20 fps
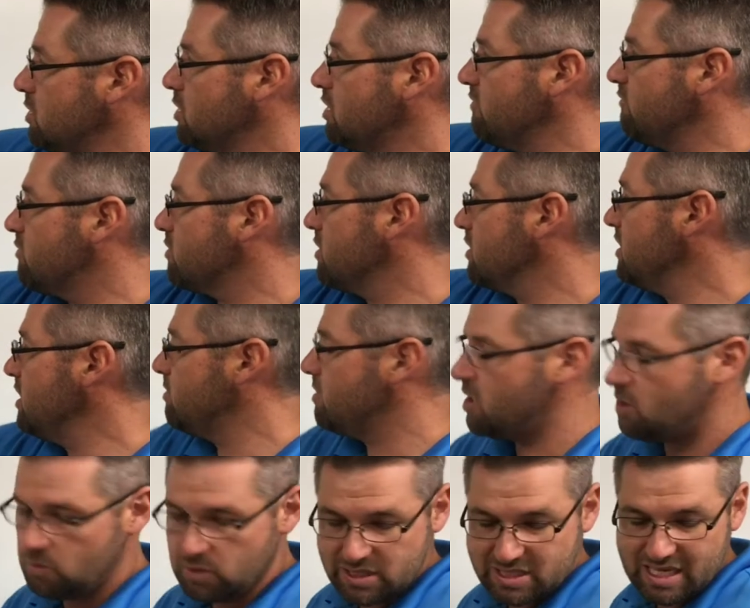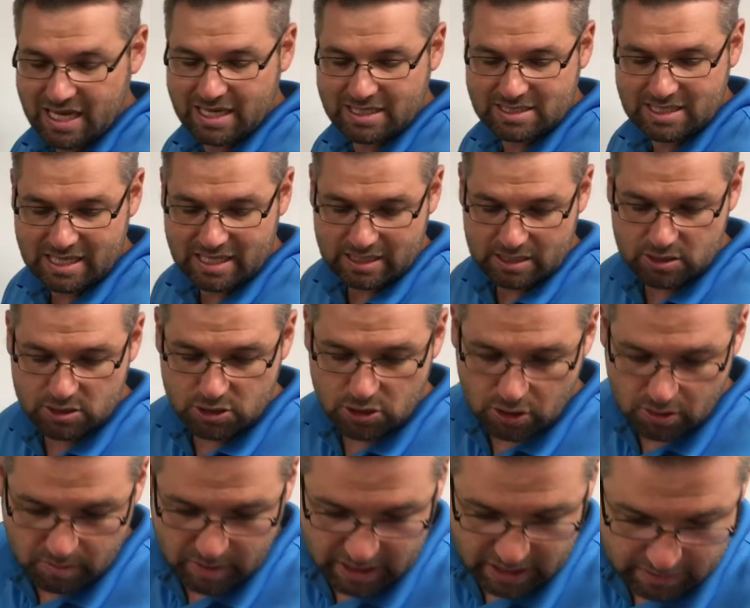looking for the limit, we say it's
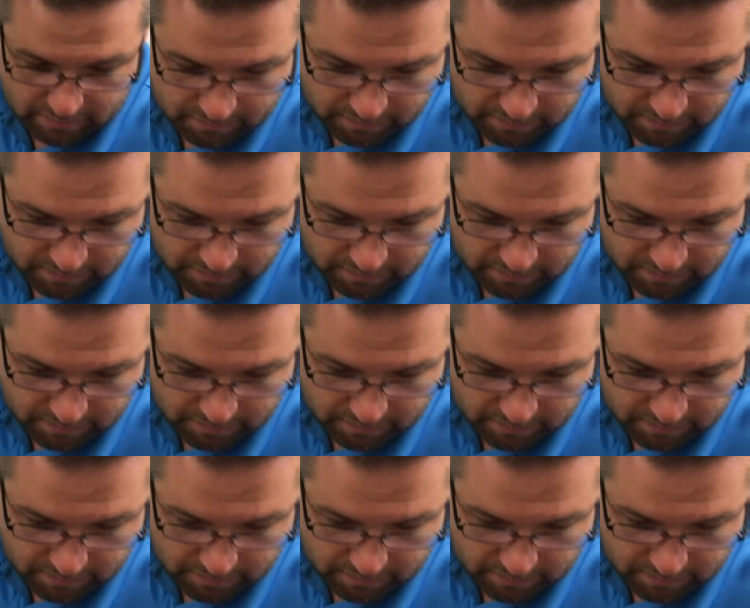indeterminate.